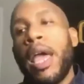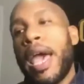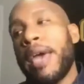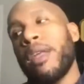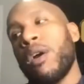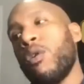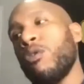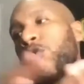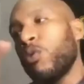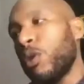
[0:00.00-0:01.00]
and I
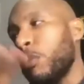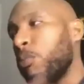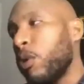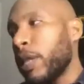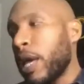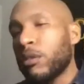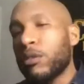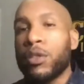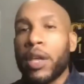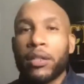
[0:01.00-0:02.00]
also want to point out
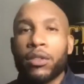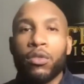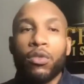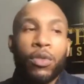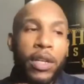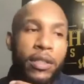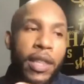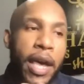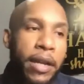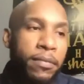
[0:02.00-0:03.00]
that too is
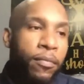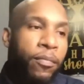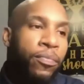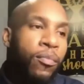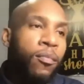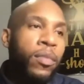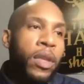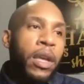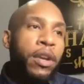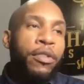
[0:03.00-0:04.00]
that
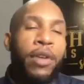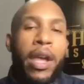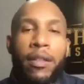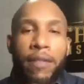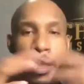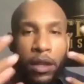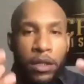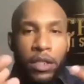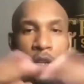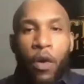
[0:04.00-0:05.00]
creative
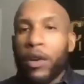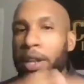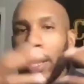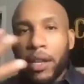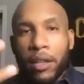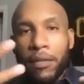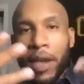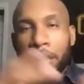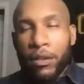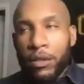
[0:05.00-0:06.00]
energy or negative
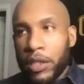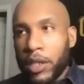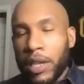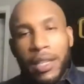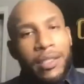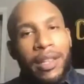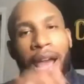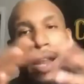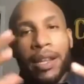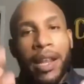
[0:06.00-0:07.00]
energy is
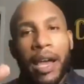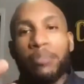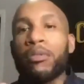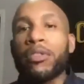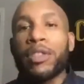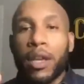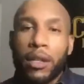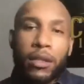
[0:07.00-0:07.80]
99%.